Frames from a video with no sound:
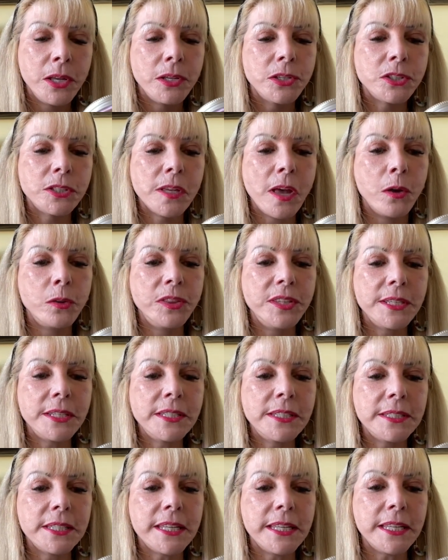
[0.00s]
So
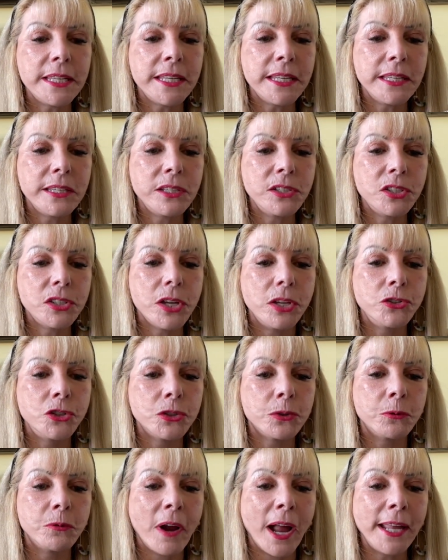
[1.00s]
this is
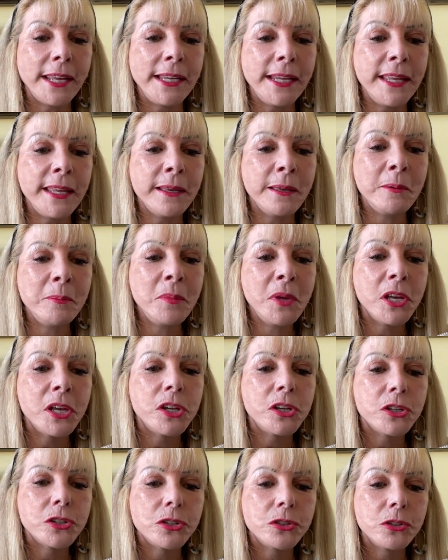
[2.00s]
geranium
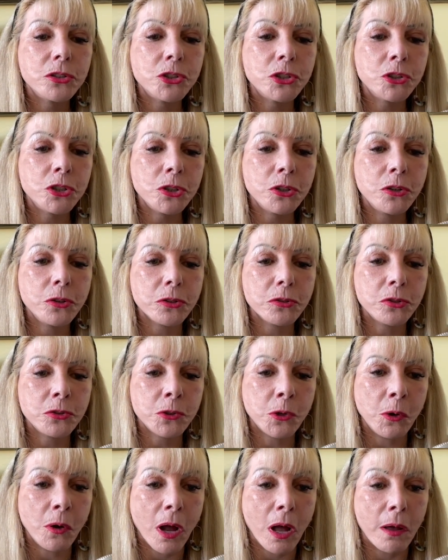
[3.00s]
sugar
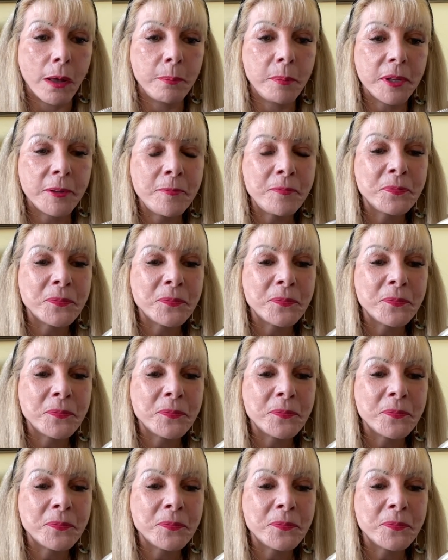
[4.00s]
scrub.